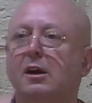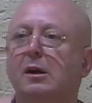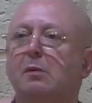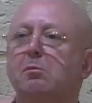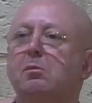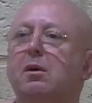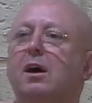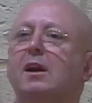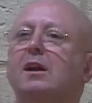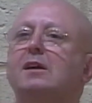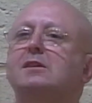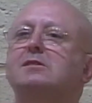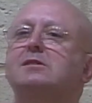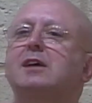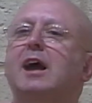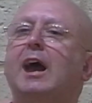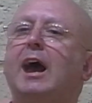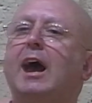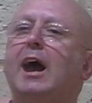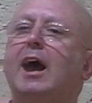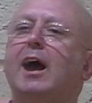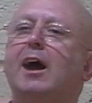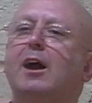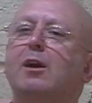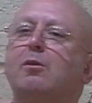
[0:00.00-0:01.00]
But his
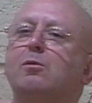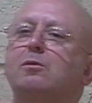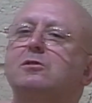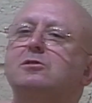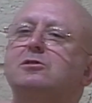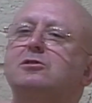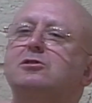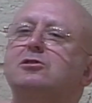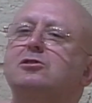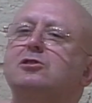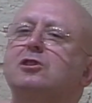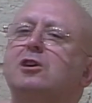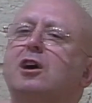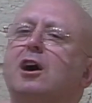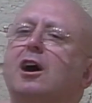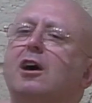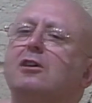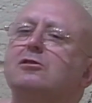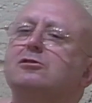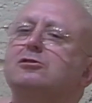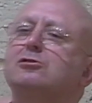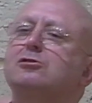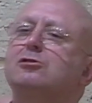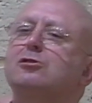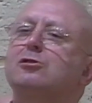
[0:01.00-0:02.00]
hand was
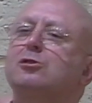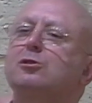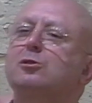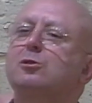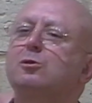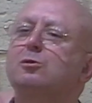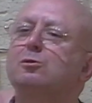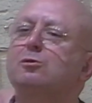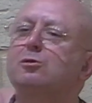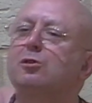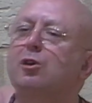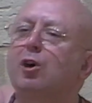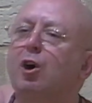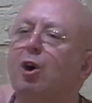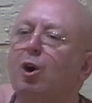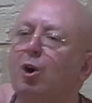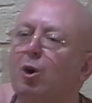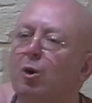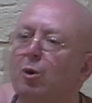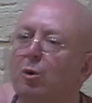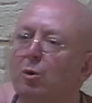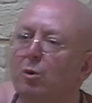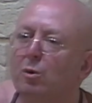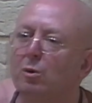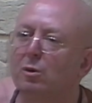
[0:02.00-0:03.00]
just too low.
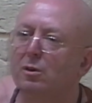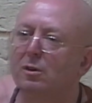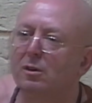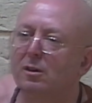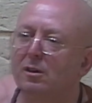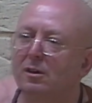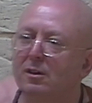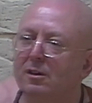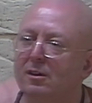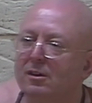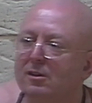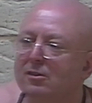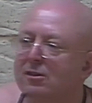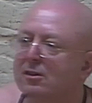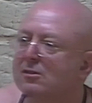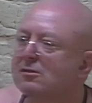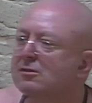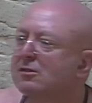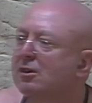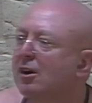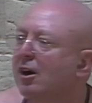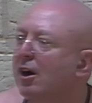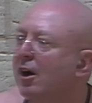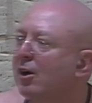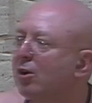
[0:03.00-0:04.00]
The
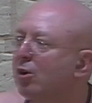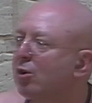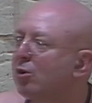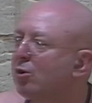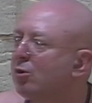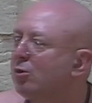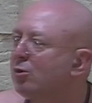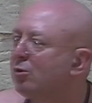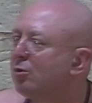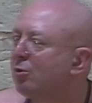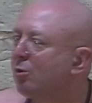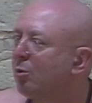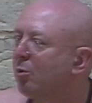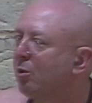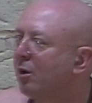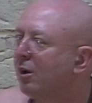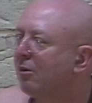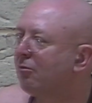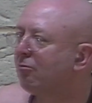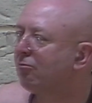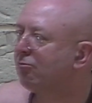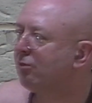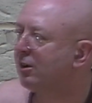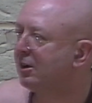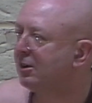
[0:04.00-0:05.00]
tiger couldn't
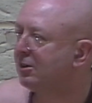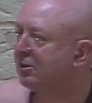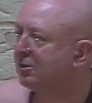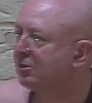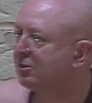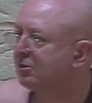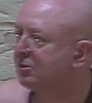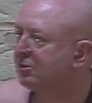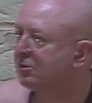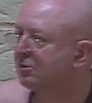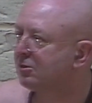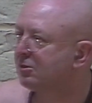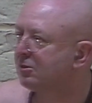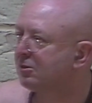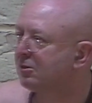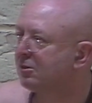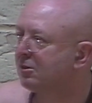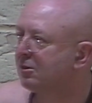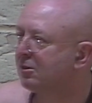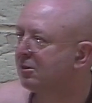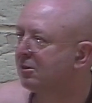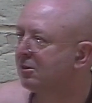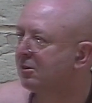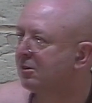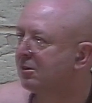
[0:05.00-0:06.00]
quite reach.
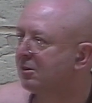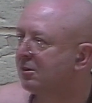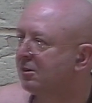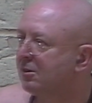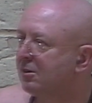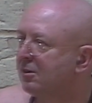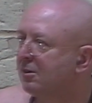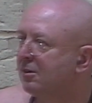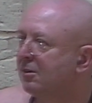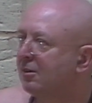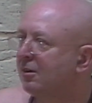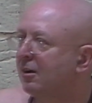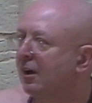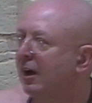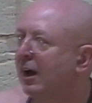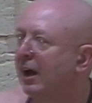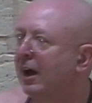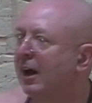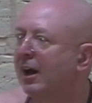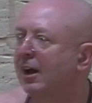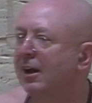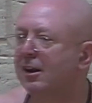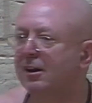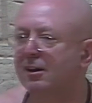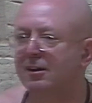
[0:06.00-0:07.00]

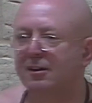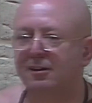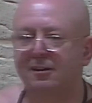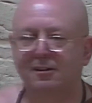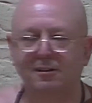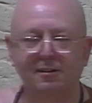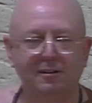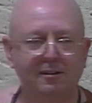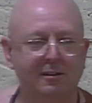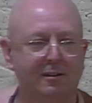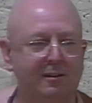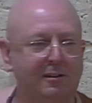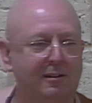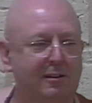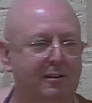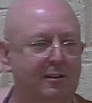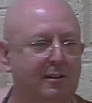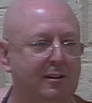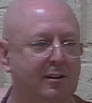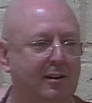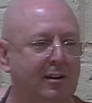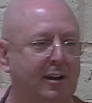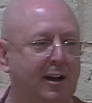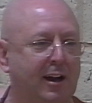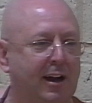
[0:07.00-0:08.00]
And
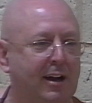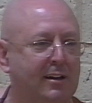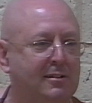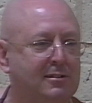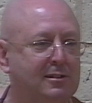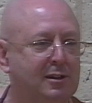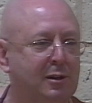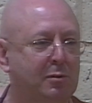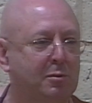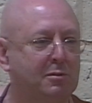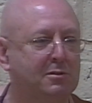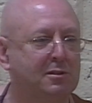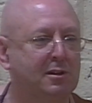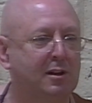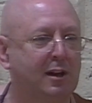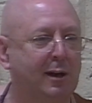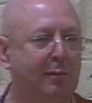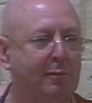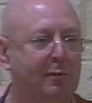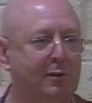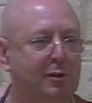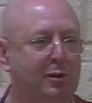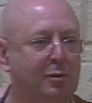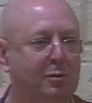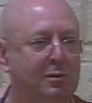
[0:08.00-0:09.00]
as he was
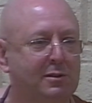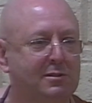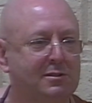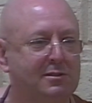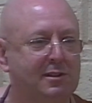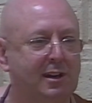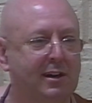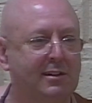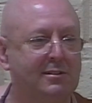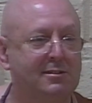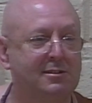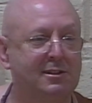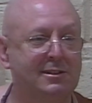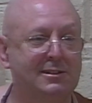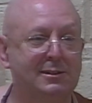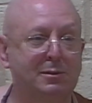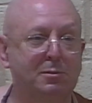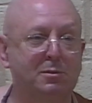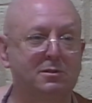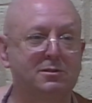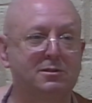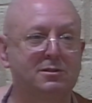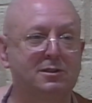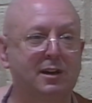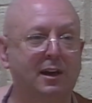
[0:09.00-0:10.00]
coming to his senses, it
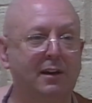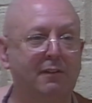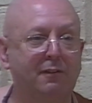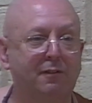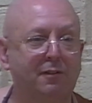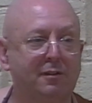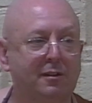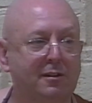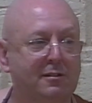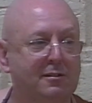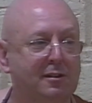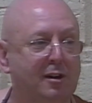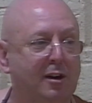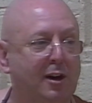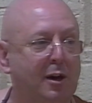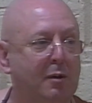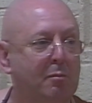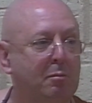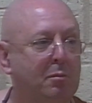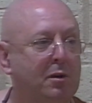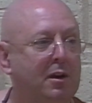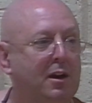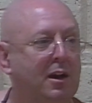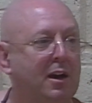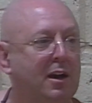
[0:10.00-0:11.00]
was safe for the time
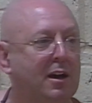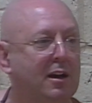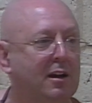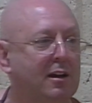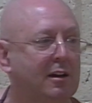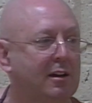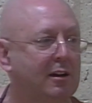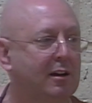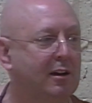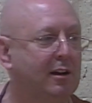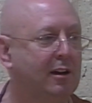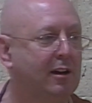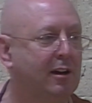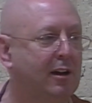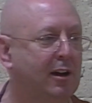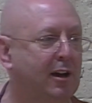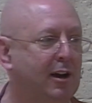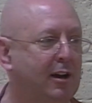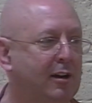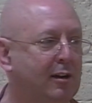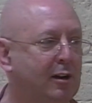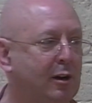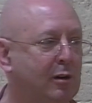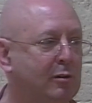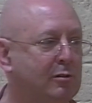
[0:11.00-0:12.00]
being,
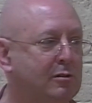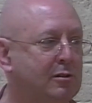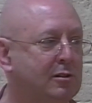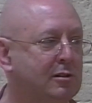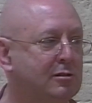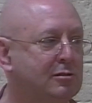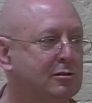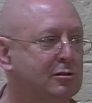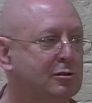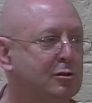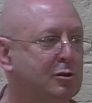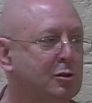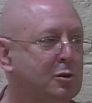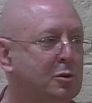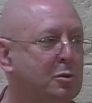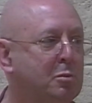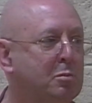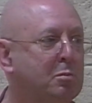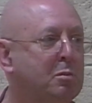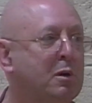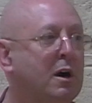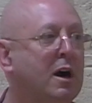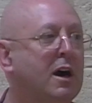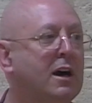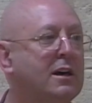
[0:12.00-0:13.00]
he noticed 2
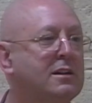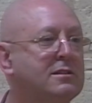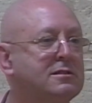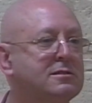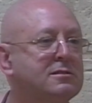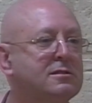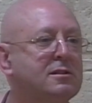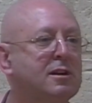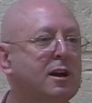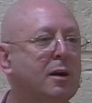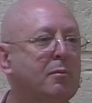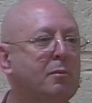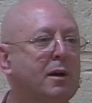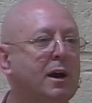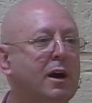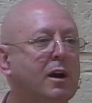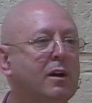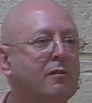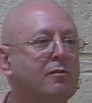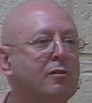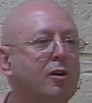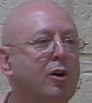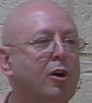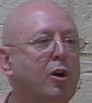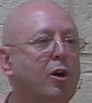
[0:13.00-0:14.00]
mice come out
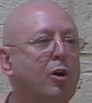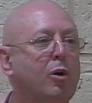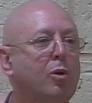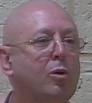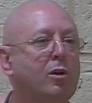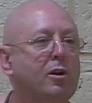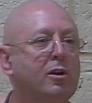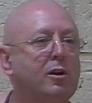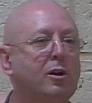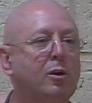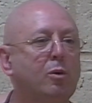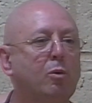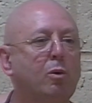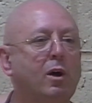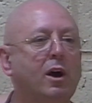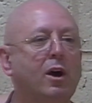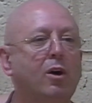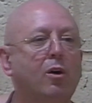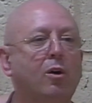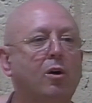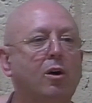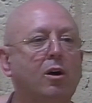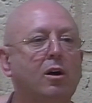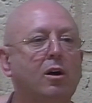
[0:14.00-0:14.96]
of a hole in the well,